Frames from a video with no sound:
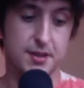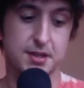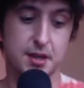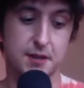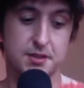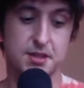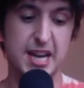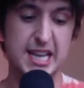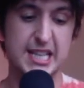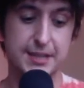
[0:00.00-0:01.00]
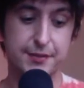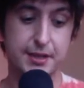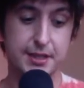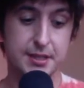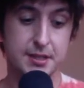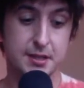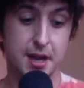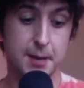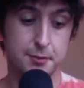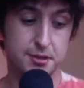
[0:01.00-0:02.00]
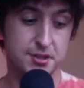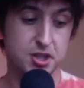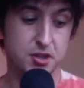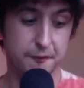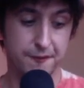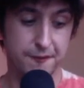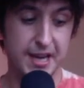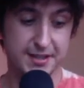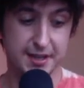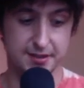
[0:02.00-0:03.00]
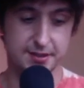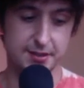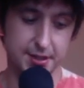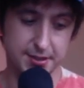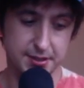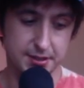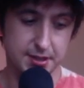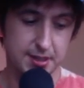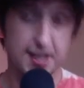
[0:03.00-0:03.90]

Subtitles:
a set of scientifically designed precision face exercises.